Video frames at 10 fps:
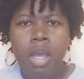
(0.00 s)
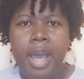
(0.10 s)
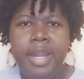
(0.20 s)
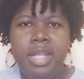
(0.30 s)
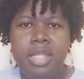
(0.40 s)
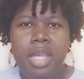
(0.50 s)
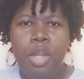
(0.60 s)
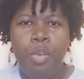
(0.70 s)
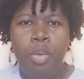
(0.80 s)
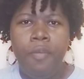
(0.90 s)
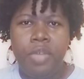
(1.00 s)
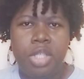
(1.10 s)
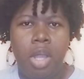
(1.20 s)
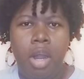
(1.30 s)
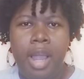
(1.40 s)
I didn't see any room for
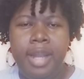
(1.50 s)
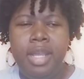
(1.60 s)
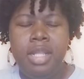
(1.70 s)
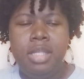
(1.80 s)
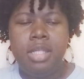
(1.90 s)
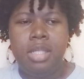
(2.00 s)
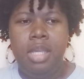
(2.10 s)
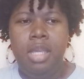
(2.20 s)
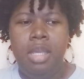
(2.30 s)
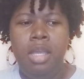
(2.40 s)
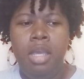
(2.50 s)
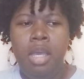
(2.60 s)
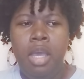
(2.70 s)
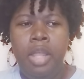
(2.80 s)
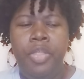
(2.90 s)
Star. I didn't see
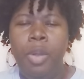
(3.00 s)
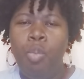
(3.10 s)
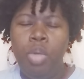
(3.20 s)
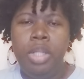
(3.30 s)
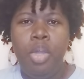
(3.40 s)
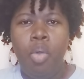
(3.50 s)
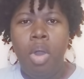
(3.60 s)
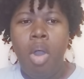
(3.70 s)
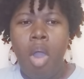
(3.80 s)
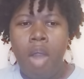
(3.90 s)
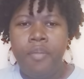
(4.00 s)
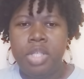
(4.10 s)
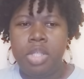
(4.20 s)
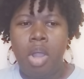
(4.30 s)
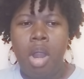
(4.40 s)
them really going hard for
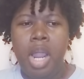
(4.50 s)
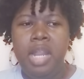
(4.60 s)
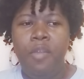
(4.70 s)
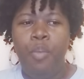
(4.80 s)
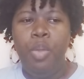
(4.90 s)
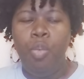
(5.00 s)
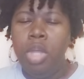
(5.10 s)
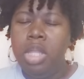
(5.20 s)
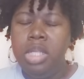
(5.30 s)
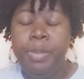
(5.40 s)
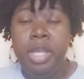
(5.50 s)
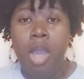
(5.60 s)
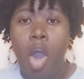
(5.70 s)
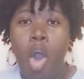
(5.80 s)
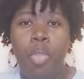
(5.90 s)
Star. And if we really be
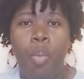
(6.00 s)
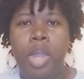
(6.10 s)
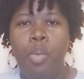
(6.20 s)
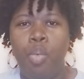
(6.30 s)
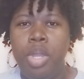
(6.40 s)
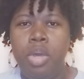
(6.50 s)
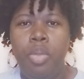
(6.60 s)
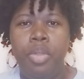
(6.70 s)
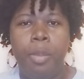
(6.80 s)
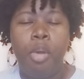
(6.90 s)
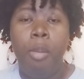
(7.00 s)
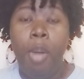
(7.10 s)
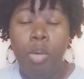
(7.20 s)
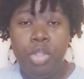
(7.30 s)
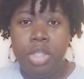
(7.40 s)
all the way real, the
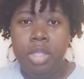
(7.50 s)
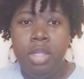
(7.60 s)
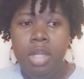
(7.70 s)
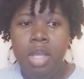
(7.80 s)
promotion